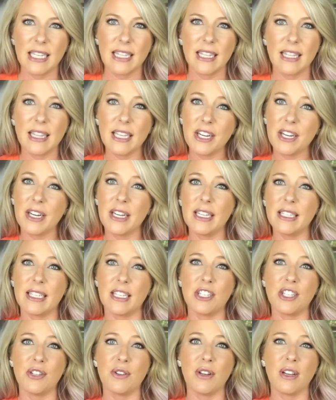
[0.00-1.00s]
And the theory is
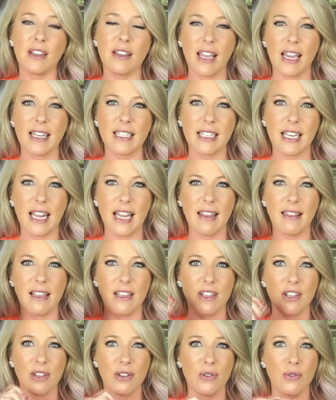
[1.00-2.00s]
that you collect it and
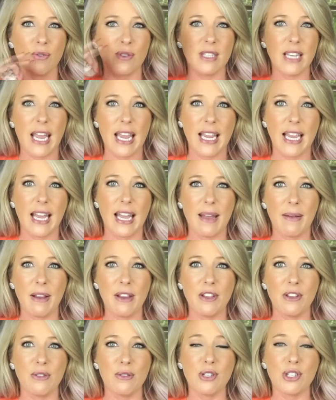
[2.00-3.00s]
then you take it
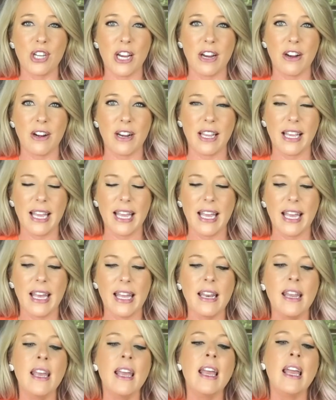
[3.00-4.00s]
and you share it
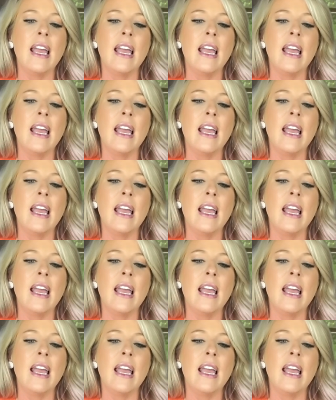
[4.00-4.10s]
again.